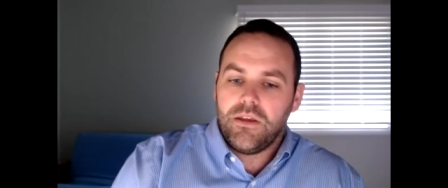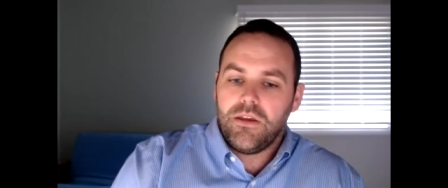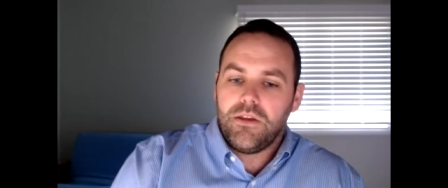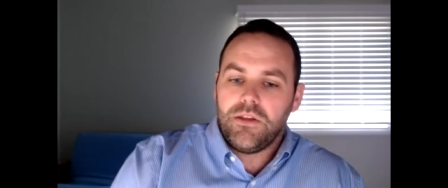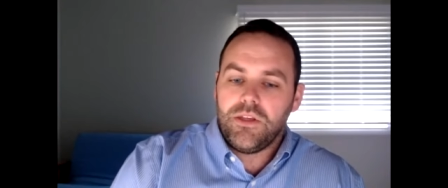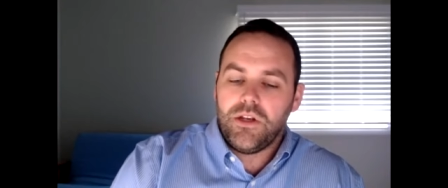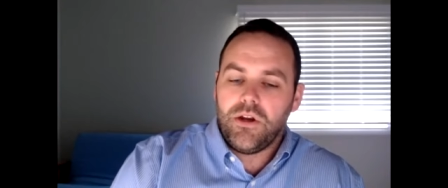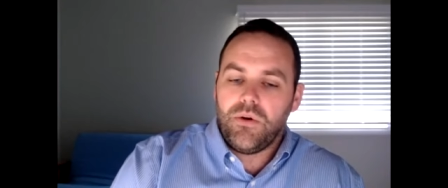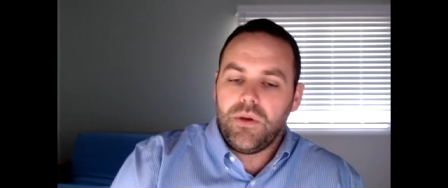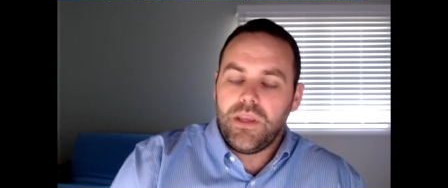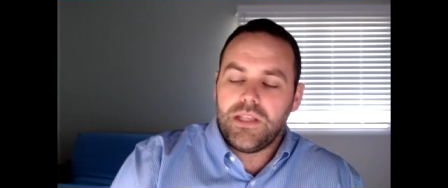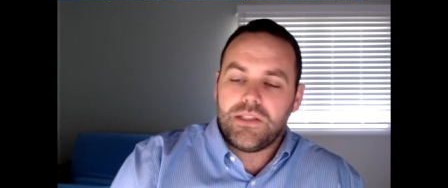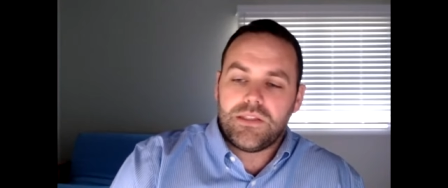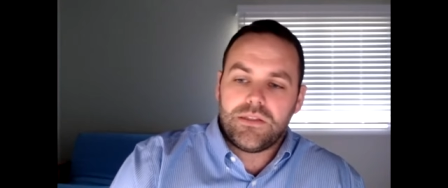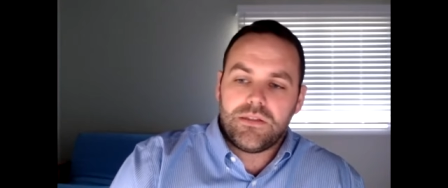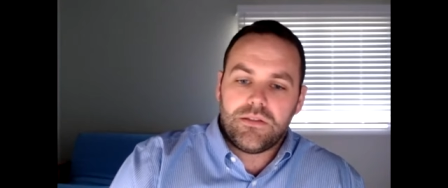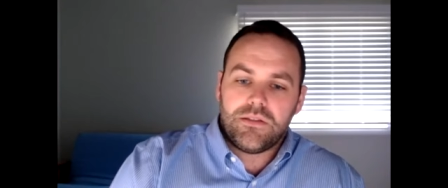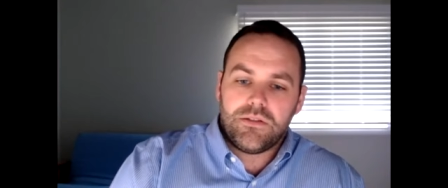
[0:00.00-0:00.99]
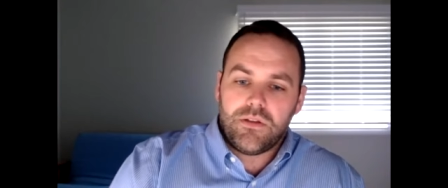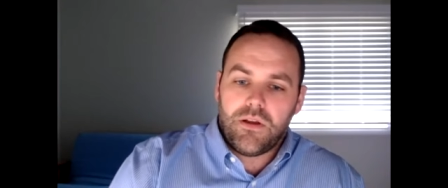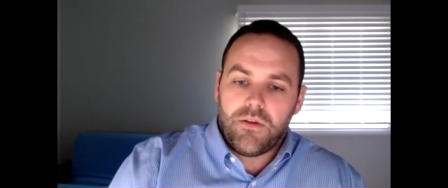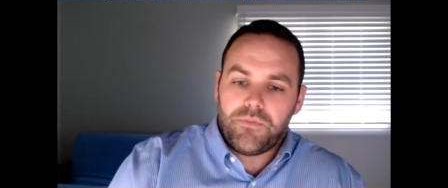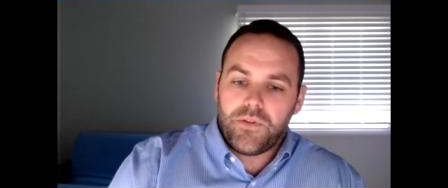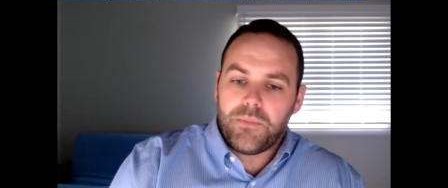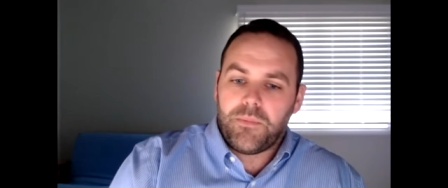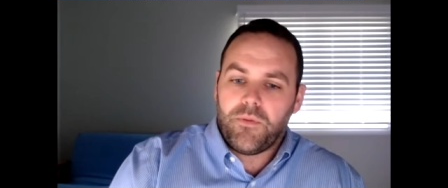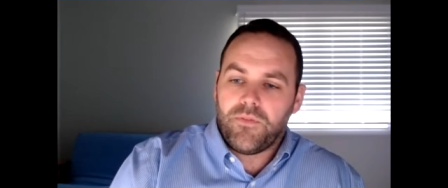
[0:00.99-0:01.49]
you know, it's a
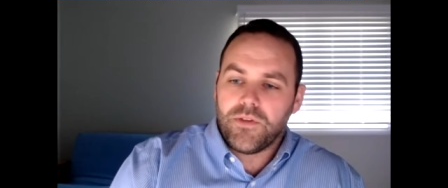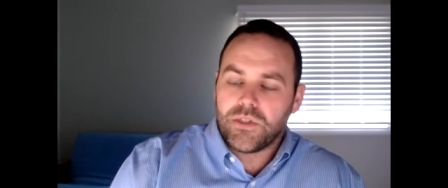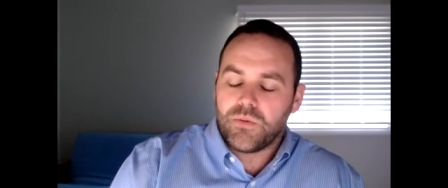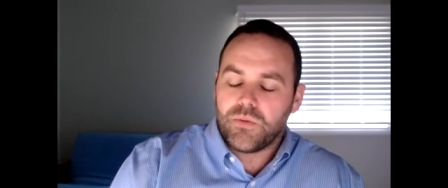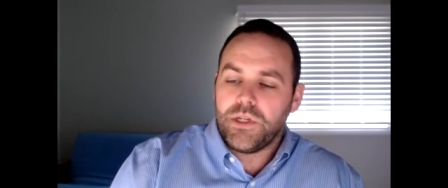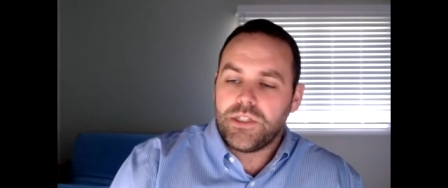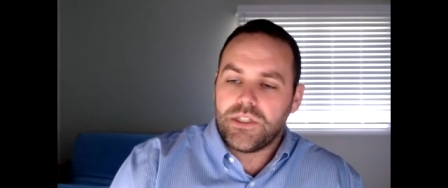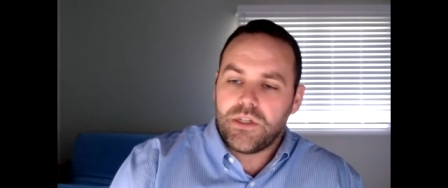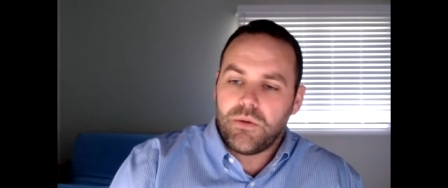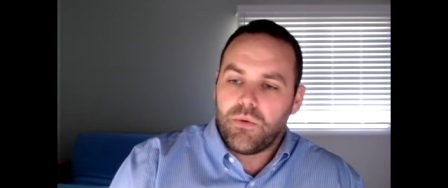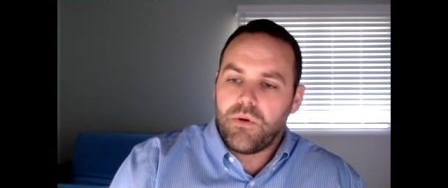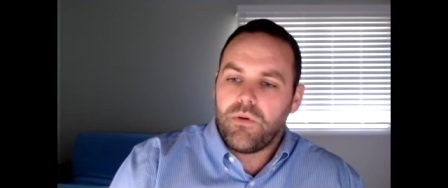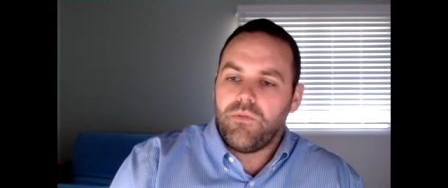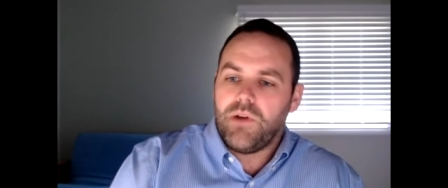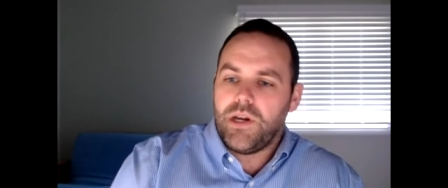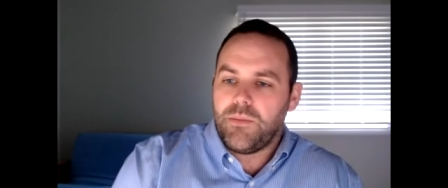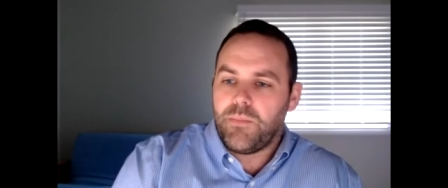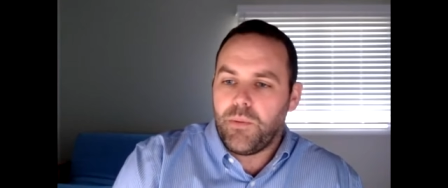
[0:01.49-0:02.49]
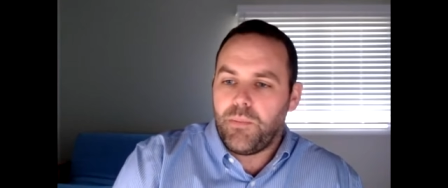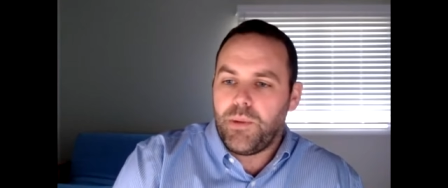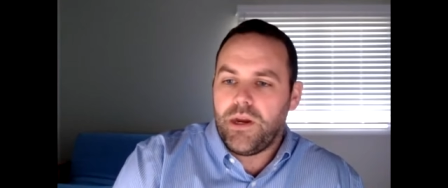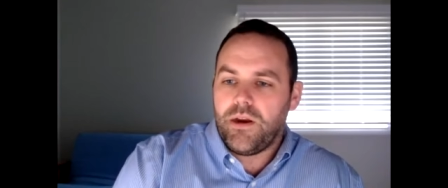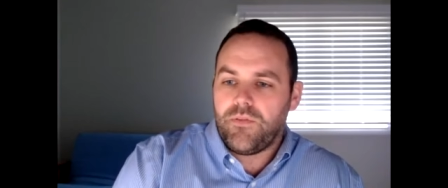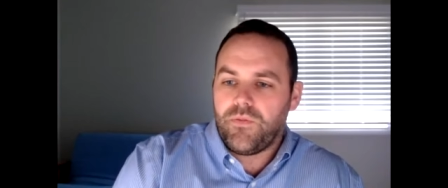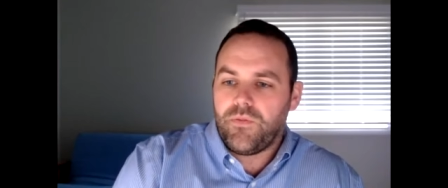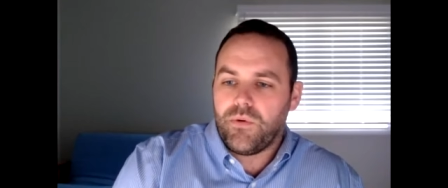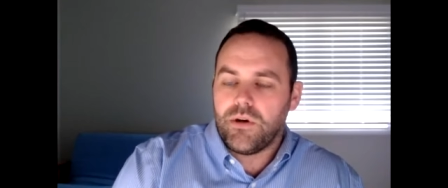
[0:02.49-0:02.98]
flip of a switch and we're already
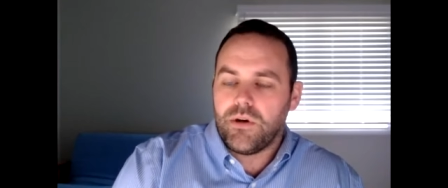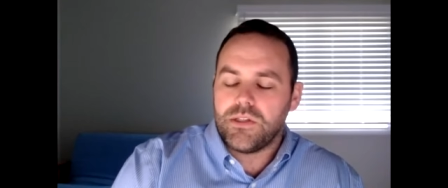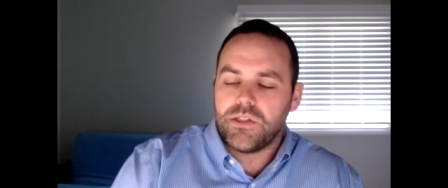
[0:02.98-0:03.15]
prepared for it.